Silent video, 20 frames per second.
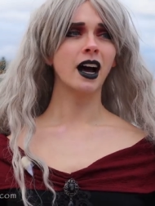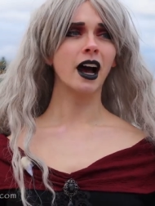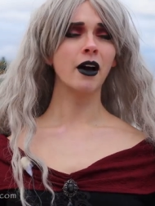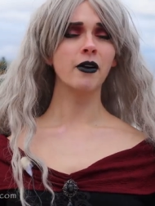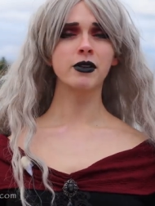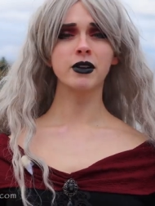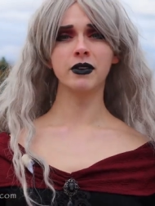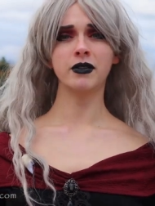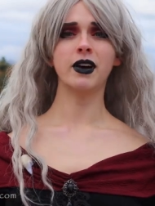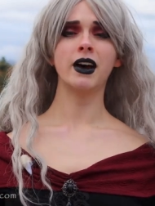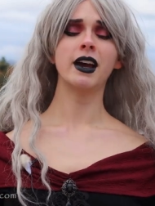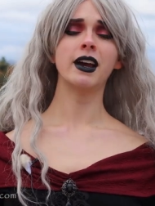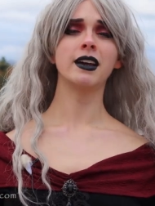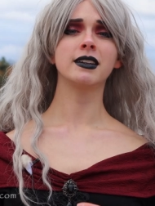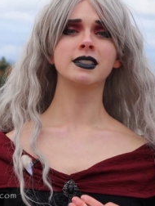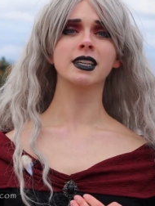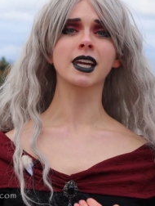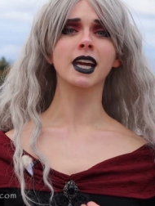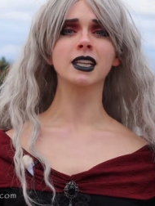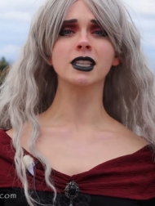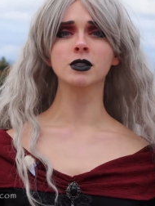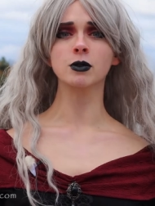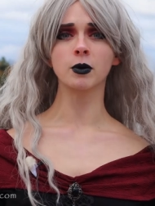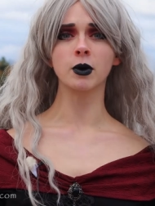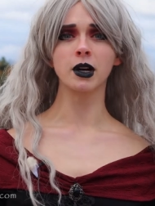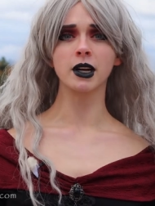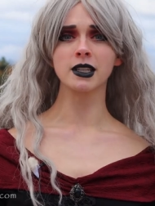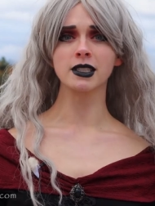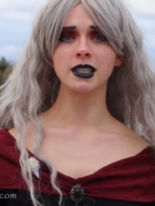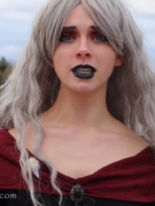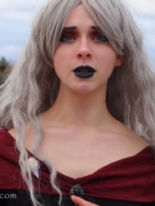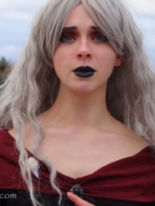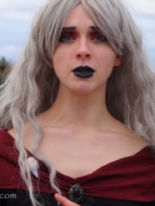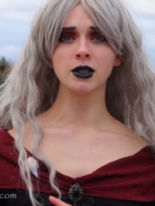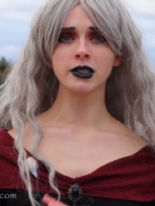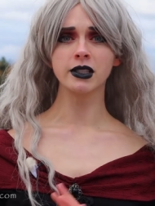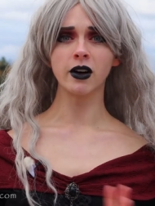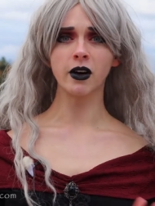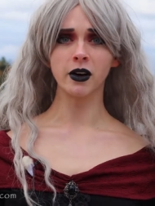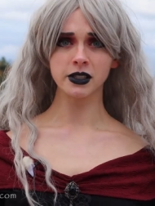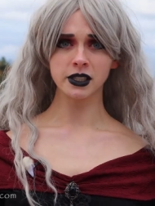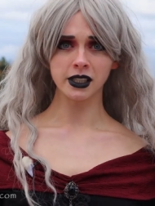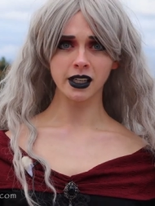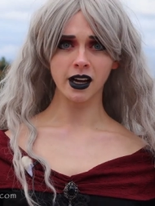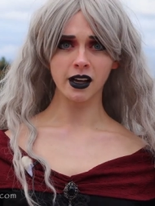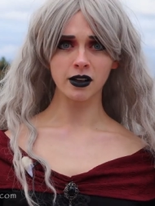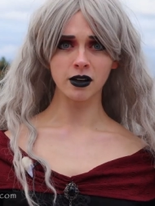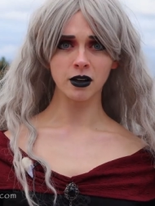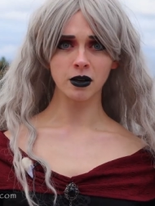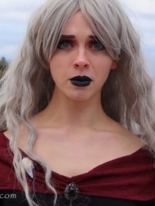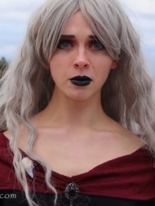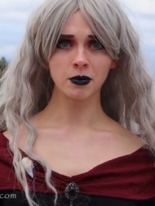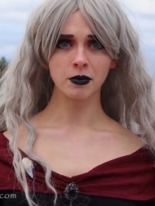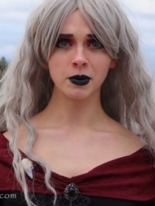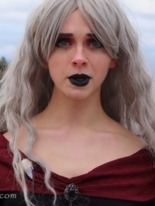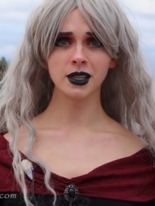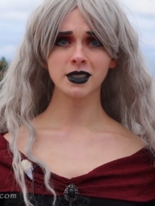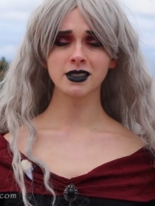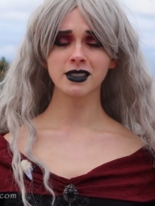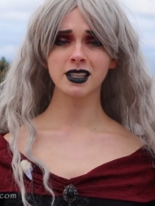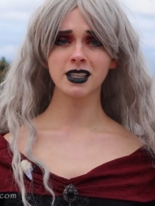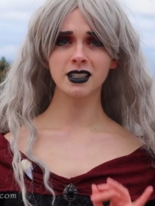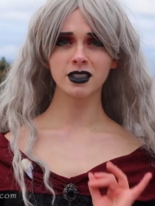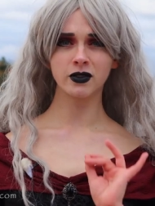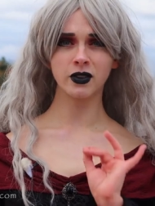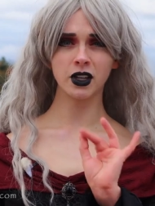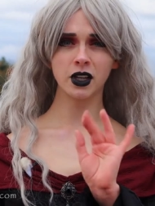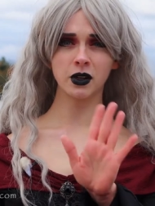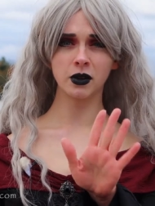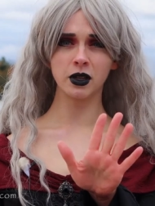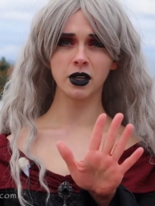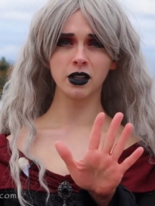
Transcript: I would advise against wearing sequins altogether. Because you see this video